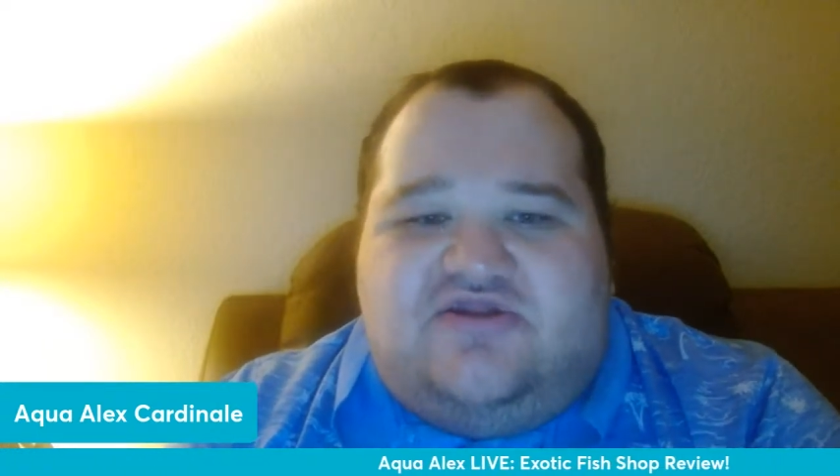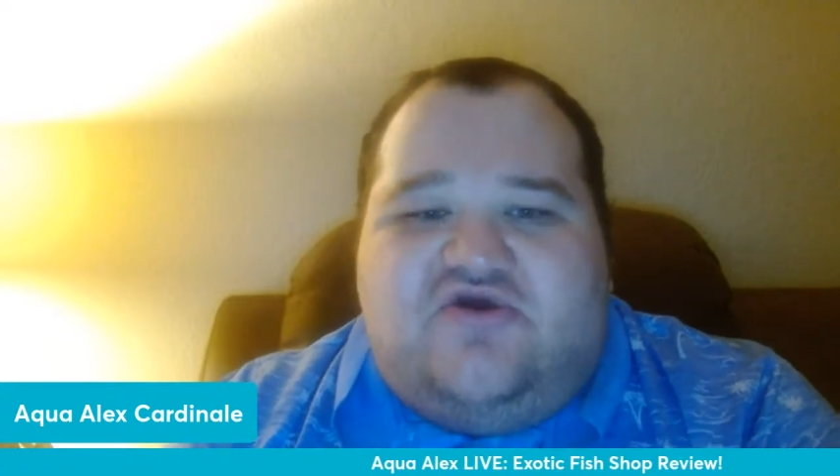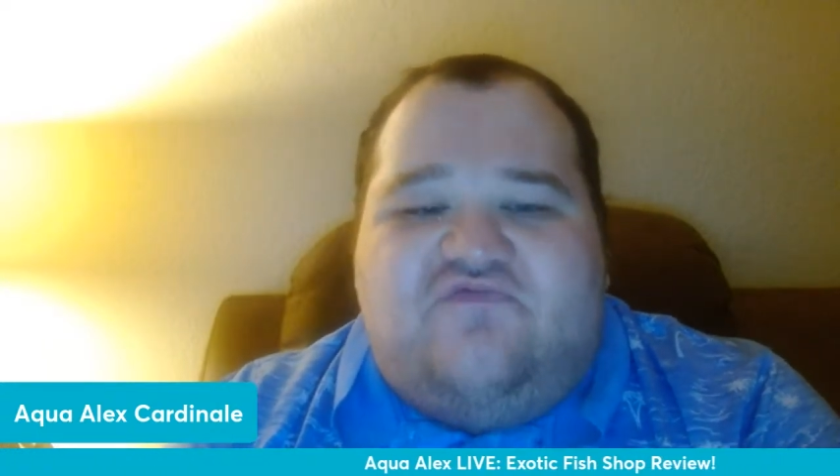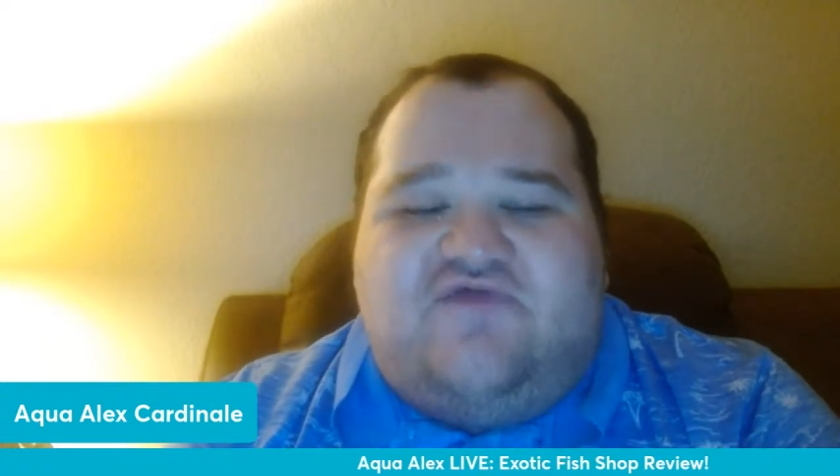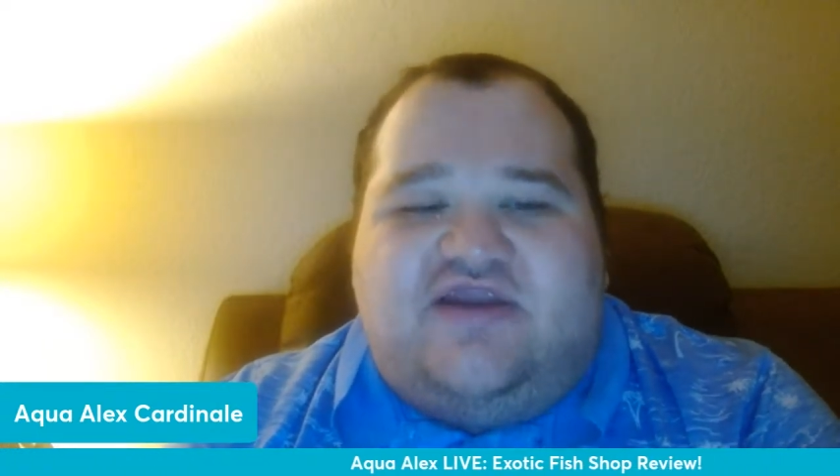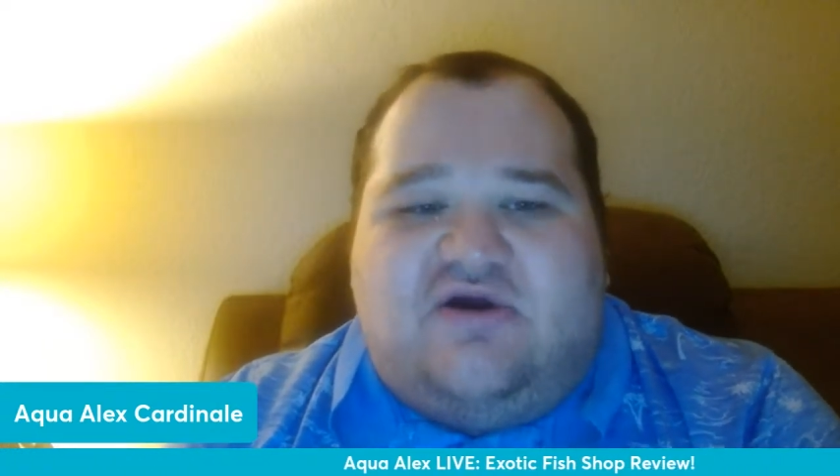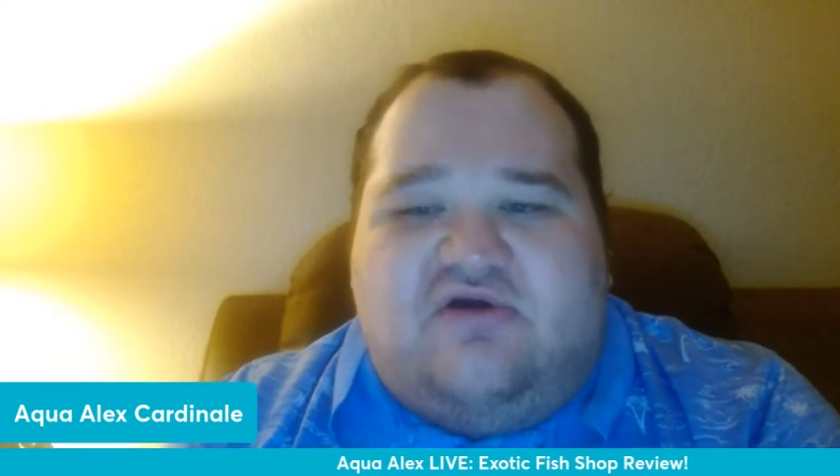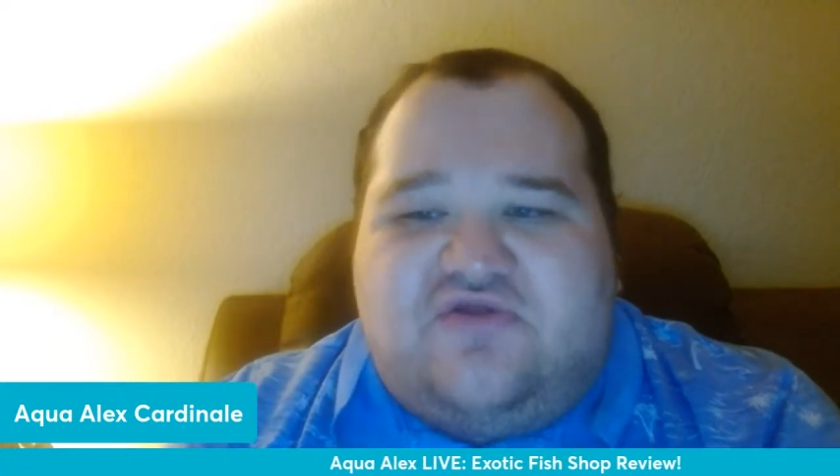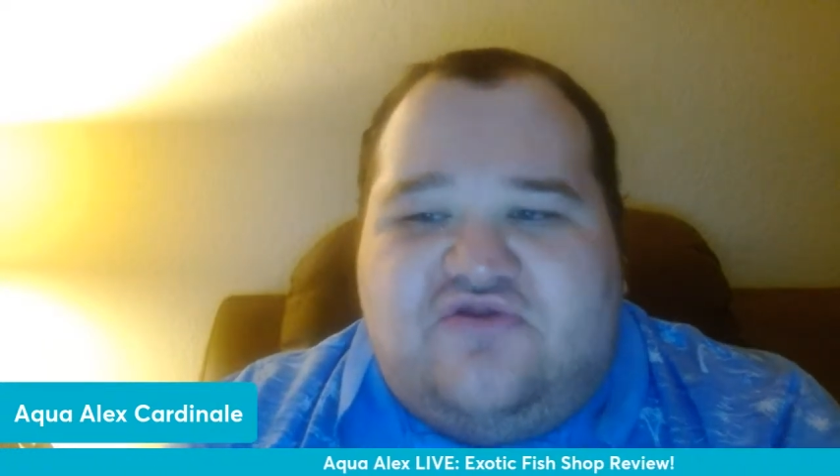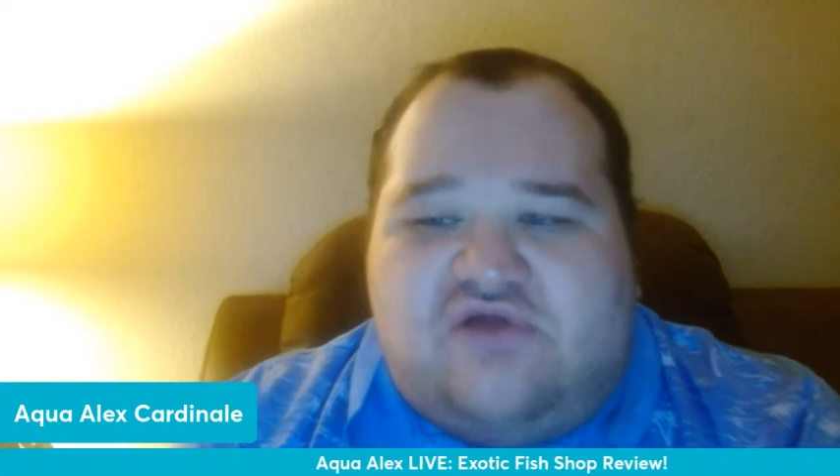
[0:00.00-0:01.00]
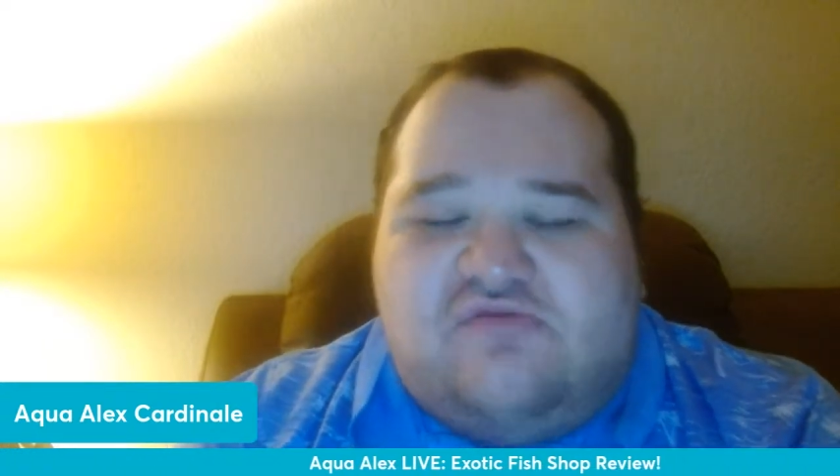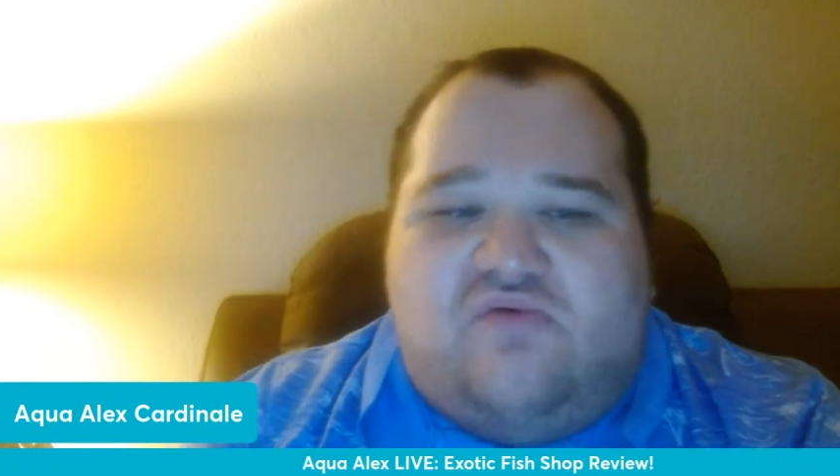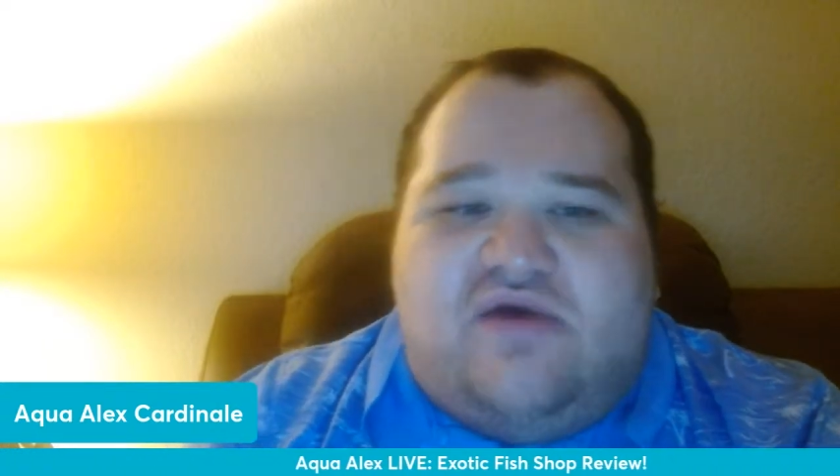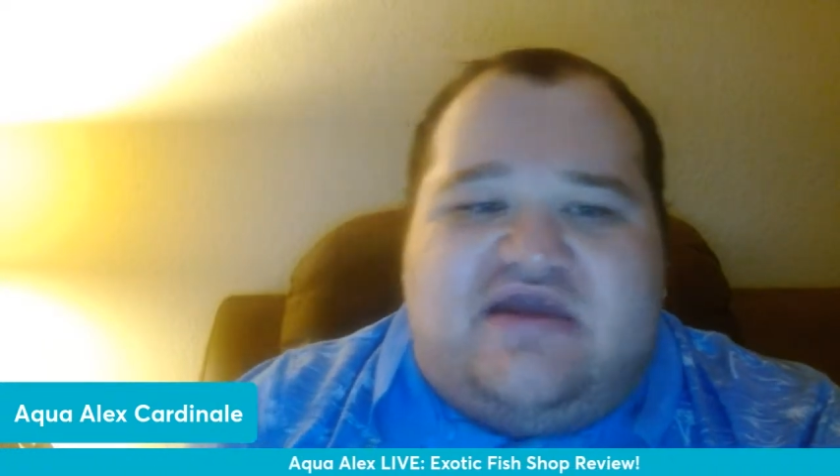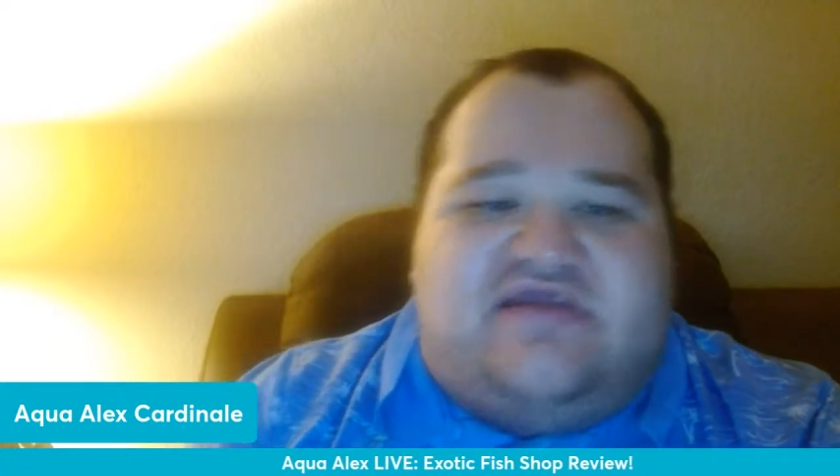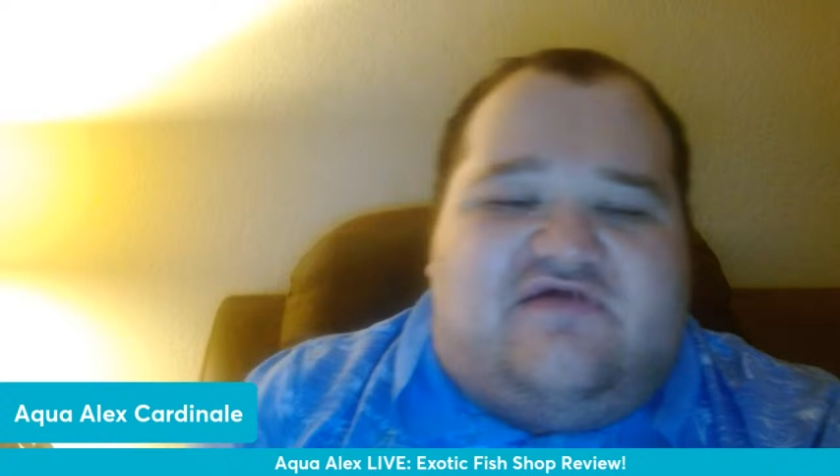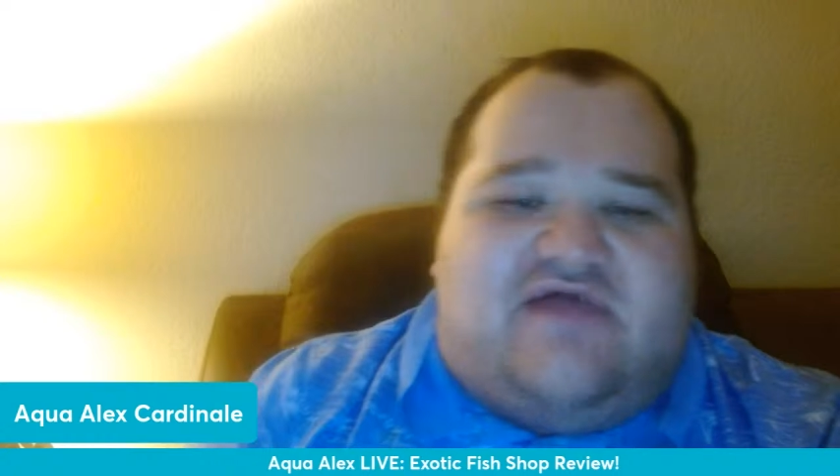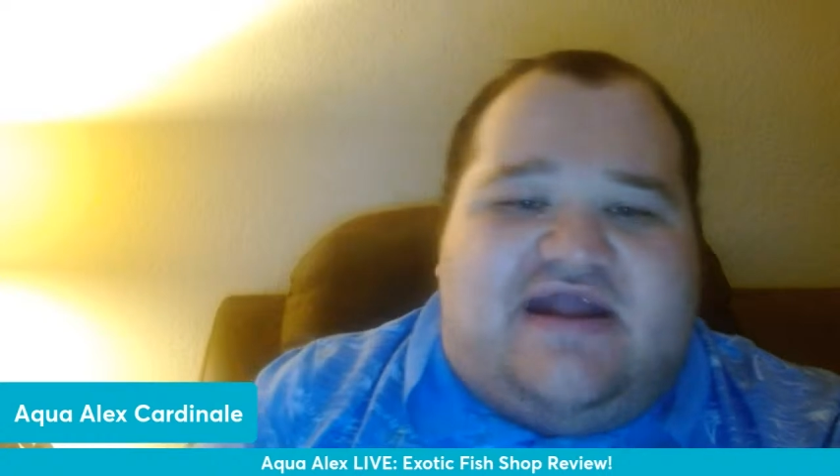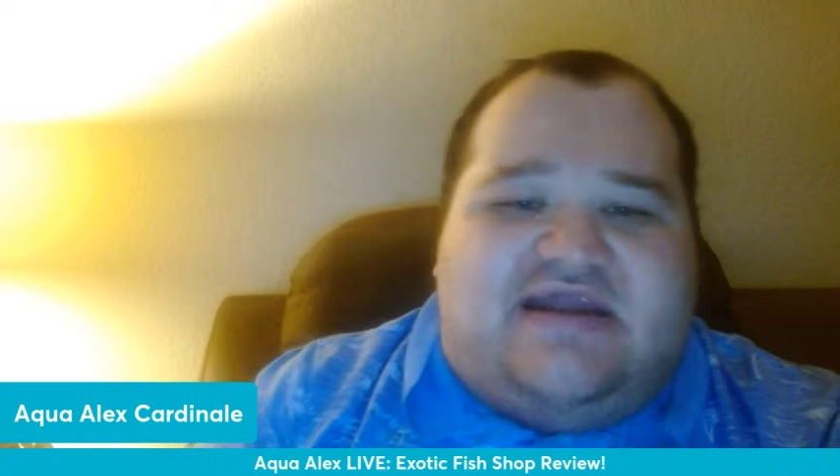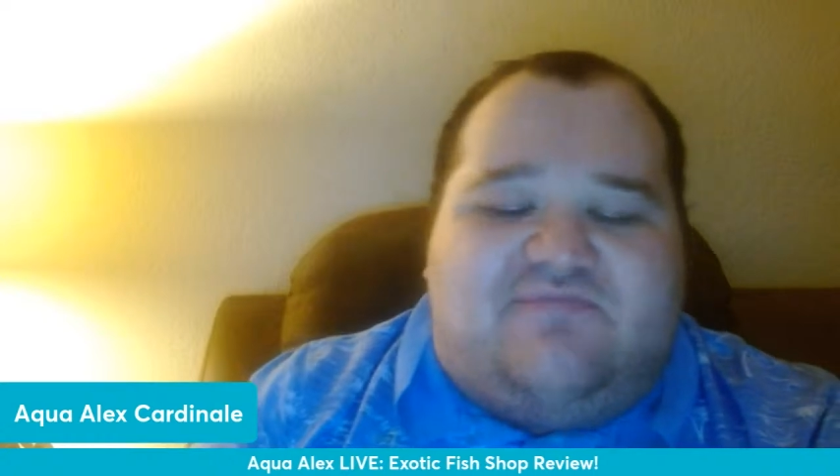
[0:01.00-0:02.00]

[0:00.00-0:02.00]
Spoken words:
do videos the normal way until I get a